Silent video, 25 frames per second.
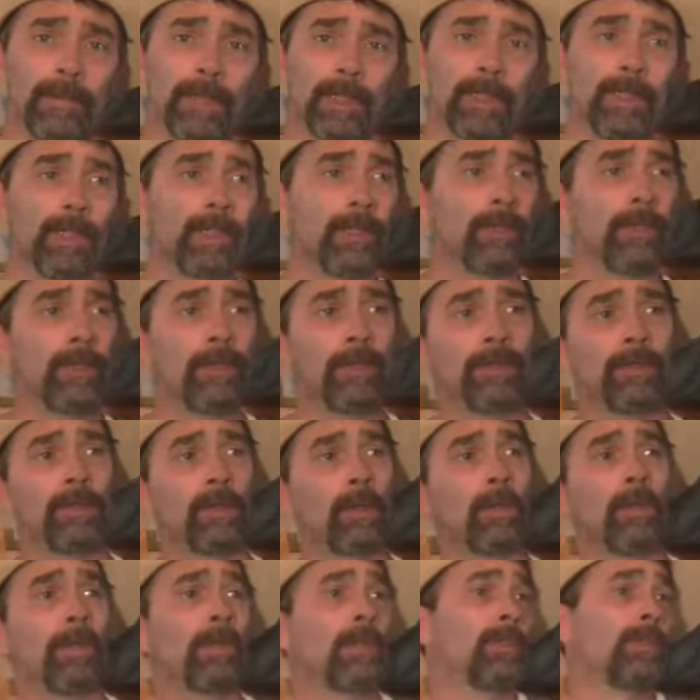You know,
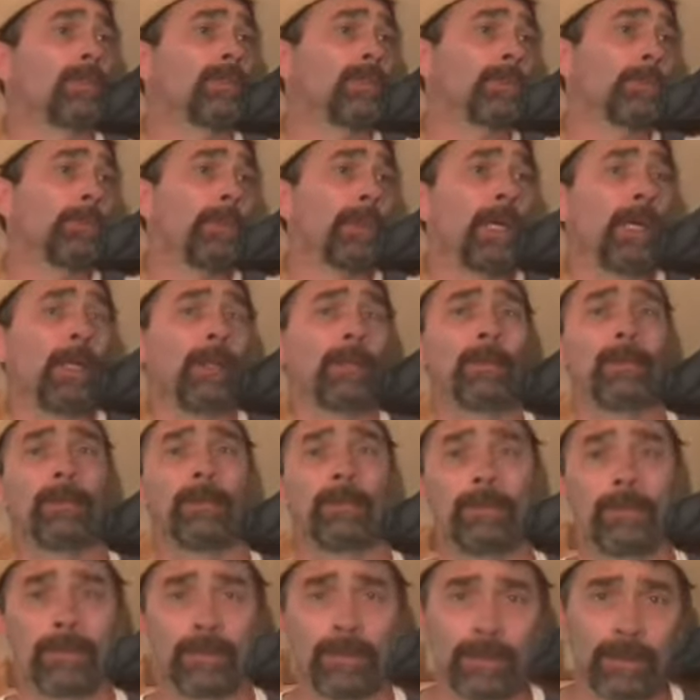the world's
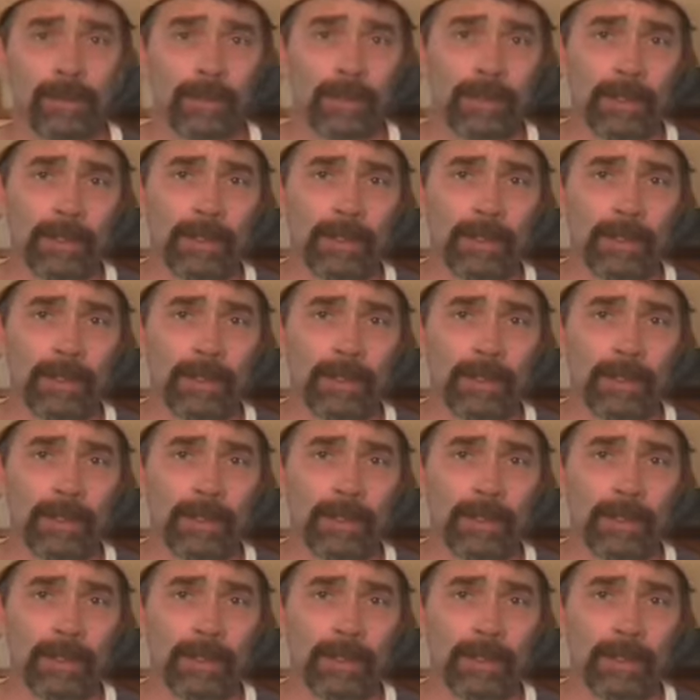problems